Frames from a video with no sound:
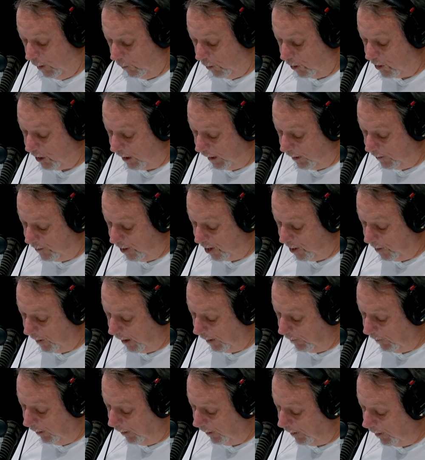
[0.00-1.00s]
Which country's
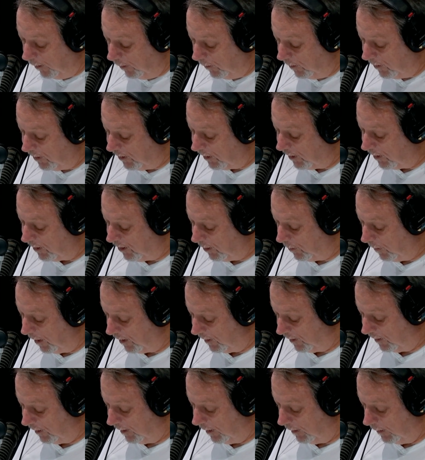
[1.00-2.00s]
people are known as the
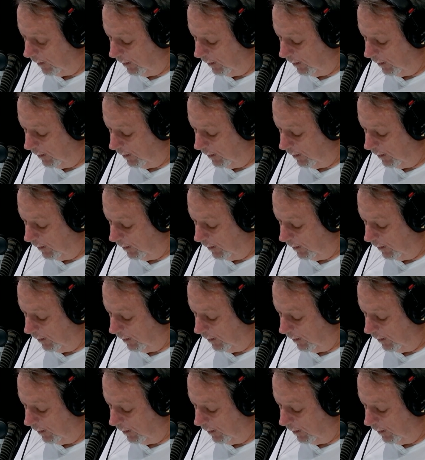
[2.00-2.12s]
Swiss?